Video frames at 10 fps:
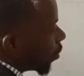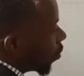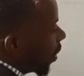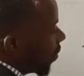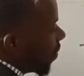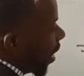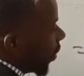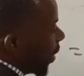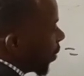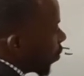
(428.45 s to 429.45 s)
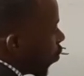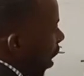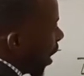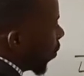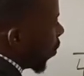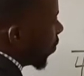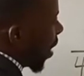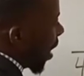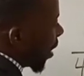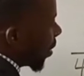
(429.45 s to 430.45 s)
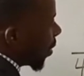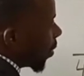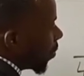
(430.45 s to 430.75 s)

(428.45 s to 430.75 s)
So the value is 1 over